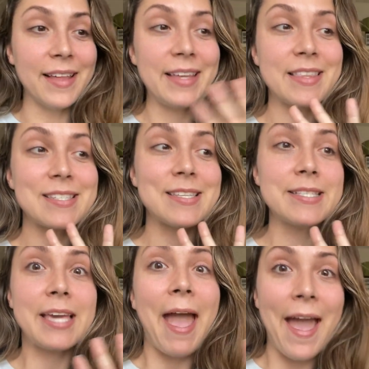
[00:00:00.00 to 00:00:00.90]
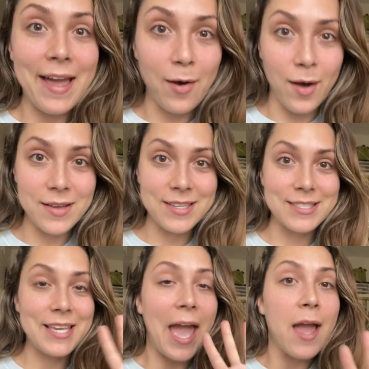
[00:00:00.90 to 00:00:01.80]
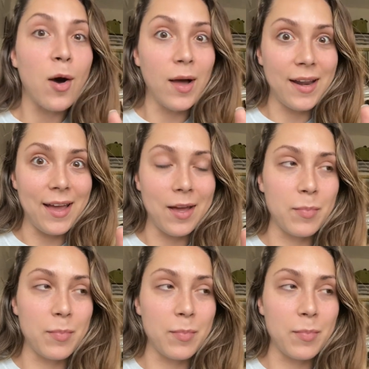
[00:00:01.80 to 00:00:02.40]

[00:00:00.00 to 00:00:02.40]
Like, this is chaos. It's chaotic,